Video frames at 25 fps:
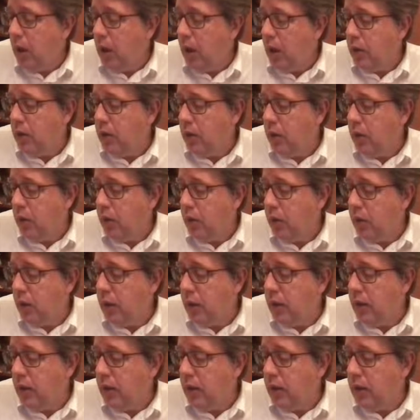So
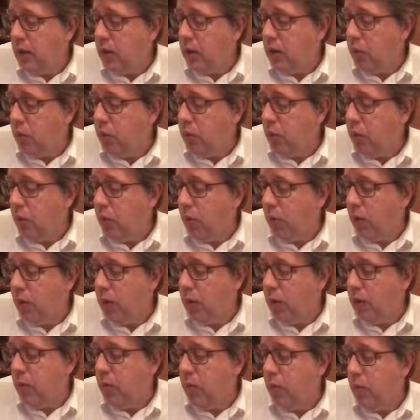they did this work
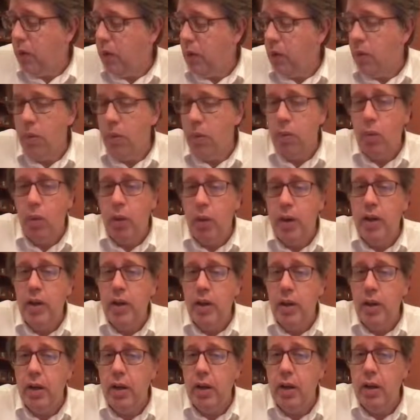when they were quite
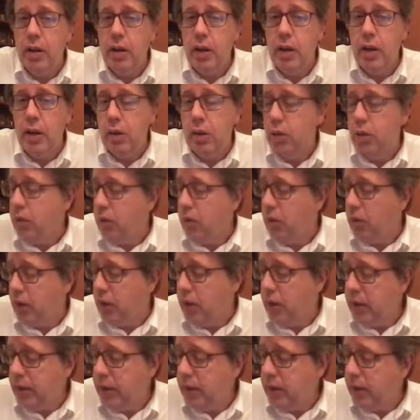young, in their
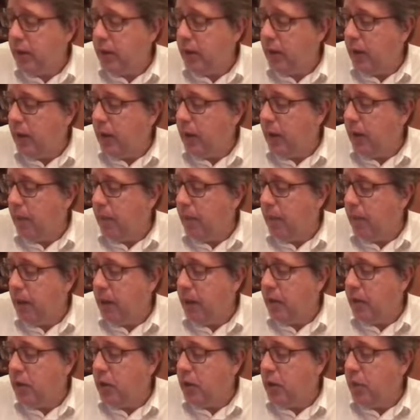30s.
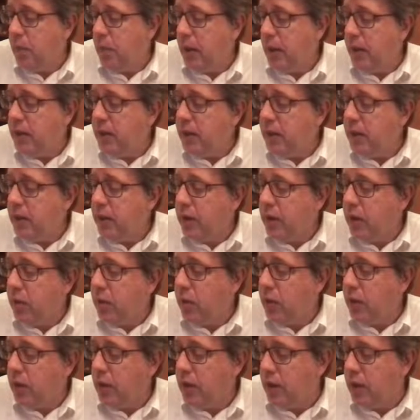And so basically
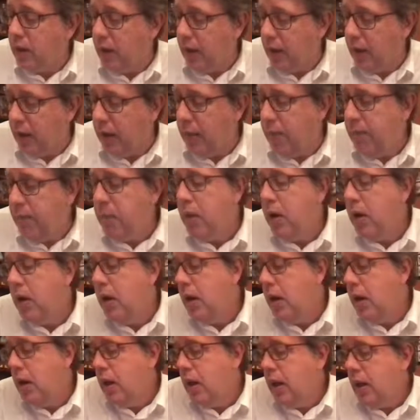what they did
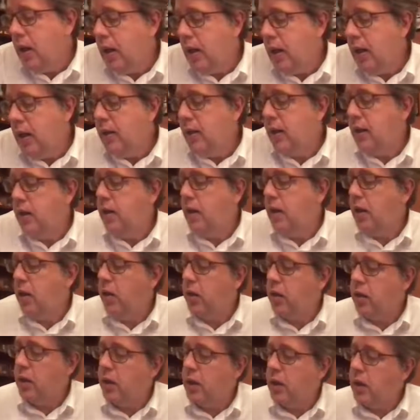is that they
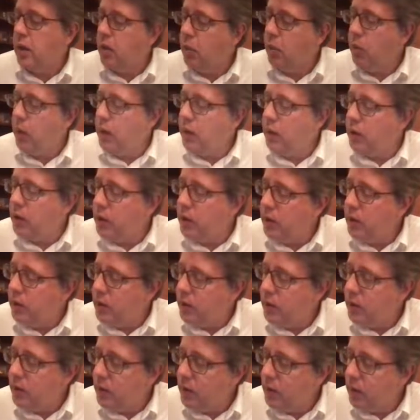looked at
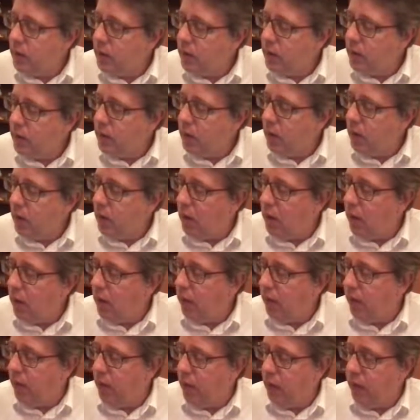equations
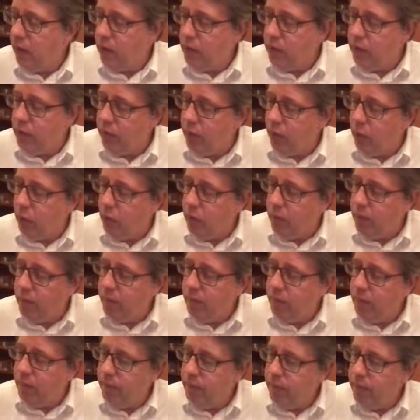of this
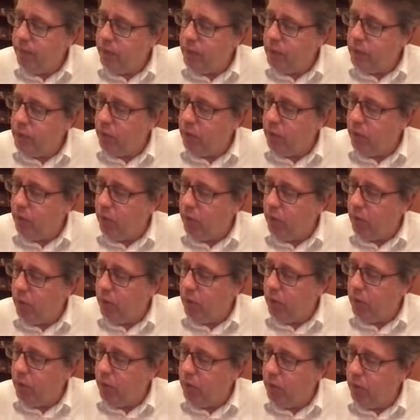form. So
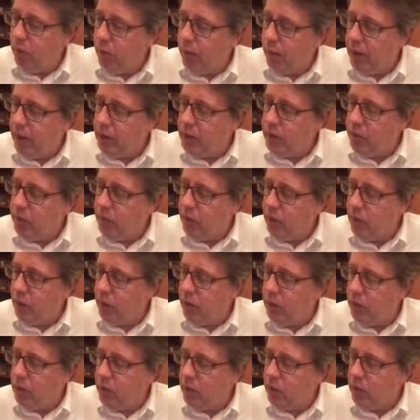y
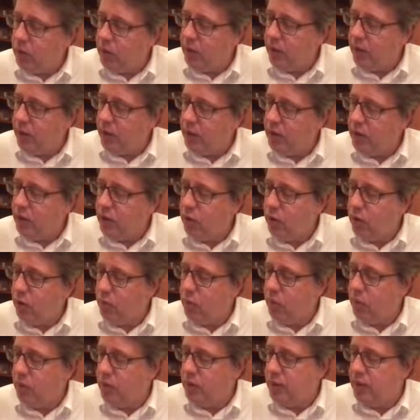squared equals x
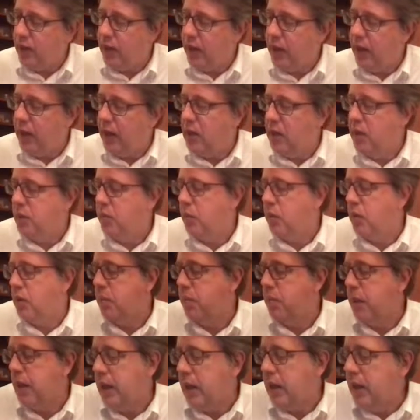cubed plus ax plus
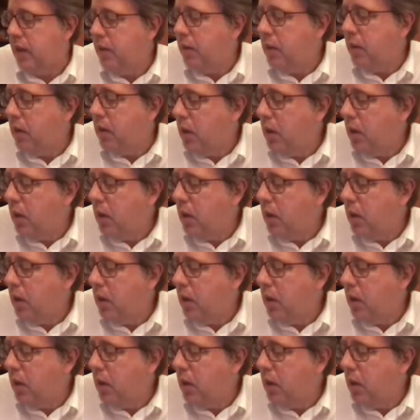b,